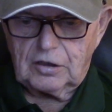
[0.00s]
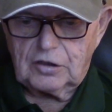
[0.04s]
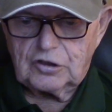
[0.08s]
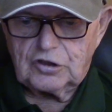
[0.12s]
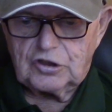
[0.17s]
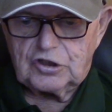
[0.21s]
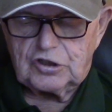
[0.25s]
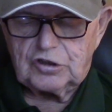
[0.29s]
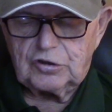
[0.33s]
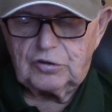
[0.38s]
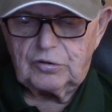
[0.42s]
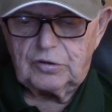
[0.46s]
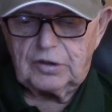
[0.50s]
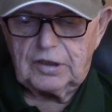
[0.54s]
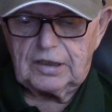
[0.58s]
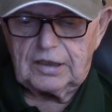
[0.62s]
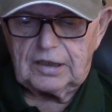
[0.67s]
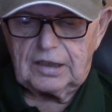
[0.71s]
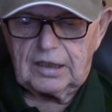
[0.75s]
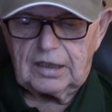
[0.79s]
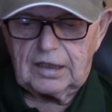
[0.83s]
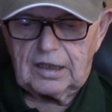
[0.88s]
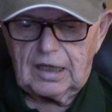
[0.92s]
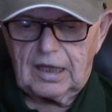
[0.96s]

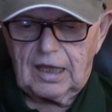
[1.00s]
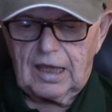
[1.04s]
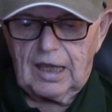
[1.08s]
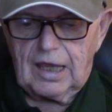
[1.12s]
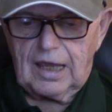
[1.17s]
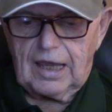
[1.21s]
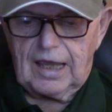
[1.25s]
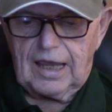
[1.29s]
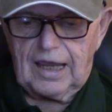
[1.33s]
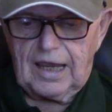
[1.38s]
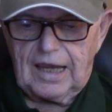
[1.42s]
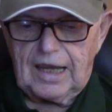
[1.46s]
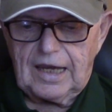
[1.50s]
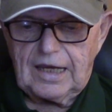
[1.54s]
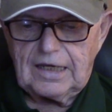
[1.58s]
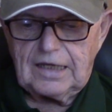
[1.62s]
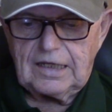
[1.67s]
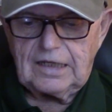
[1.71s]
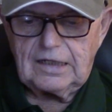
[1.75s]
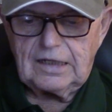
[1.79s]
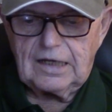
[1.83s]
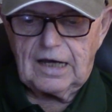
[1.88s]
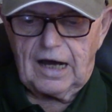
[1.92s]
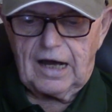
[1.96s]
shooting
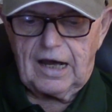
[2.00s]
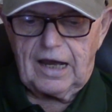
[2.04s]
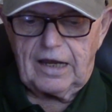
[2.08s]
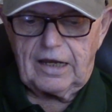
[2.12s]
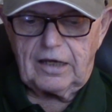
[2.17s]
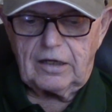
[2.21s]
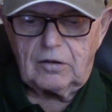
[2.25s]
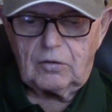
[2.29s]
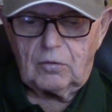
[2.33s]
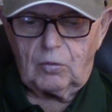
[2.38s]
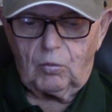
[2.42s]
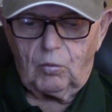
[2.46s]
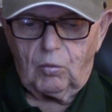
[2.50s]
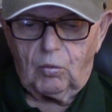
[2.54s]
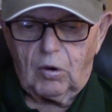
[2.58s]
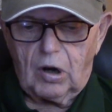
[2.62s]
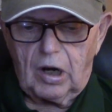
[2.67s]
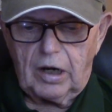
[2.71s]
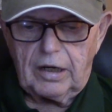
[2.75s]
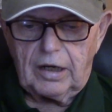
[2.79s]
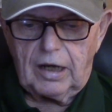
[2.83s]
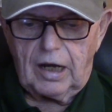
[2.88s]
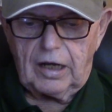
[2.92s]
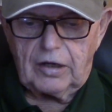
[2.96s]

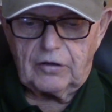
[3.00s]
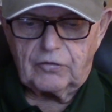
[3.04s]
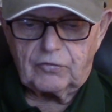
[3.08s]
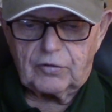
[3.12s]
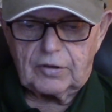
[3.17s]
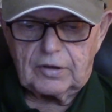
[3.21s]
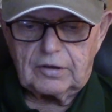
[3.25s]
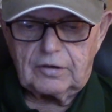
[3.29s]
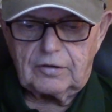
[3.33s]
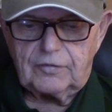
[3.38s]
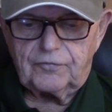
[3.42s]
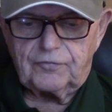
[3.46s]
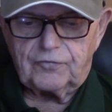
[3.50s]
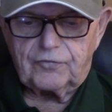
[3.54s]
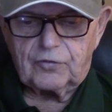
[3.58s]
89-100